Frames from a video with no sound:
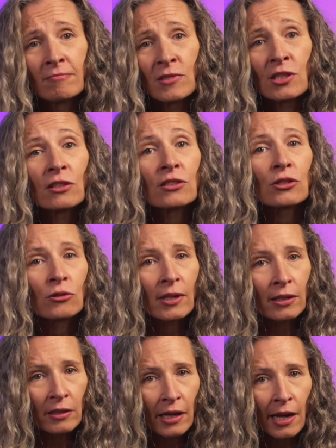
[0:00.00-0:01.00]
She looks
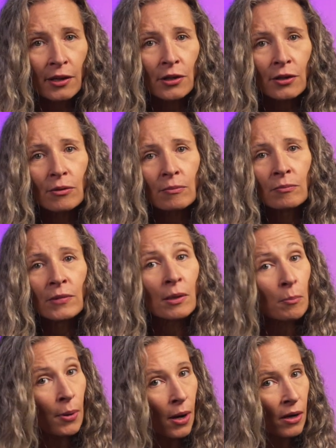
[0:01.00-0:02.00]
directly at you
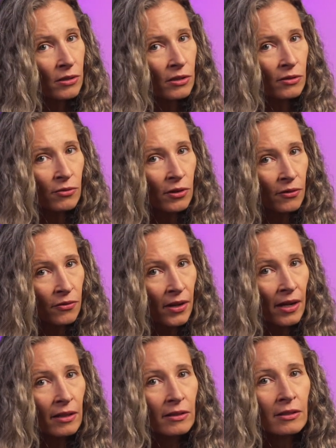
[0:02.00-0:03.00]
and pauses for
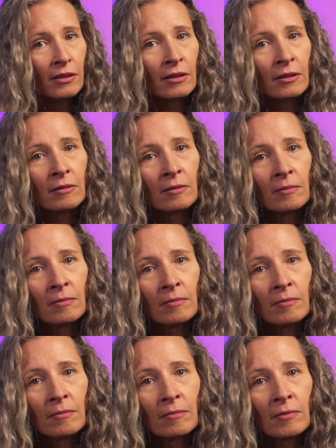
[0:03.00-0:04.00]
effect,
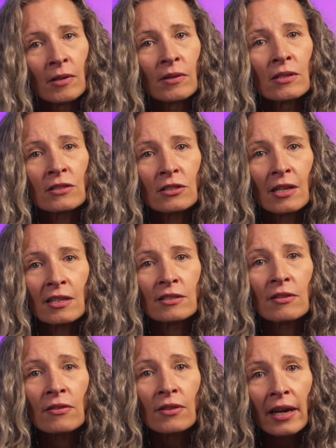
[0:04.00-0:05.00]
and then
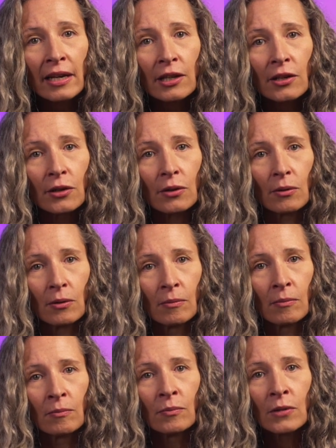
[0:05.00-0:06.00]
states, Thank you.
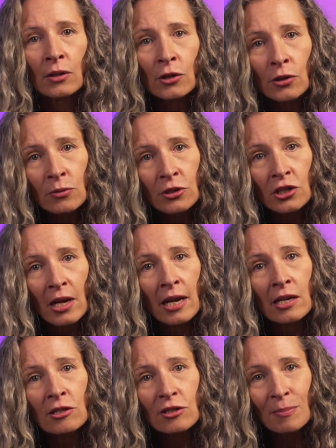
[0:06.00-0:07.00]
You
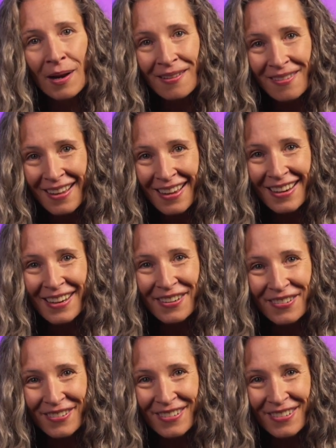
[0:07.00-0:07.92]
changed my life.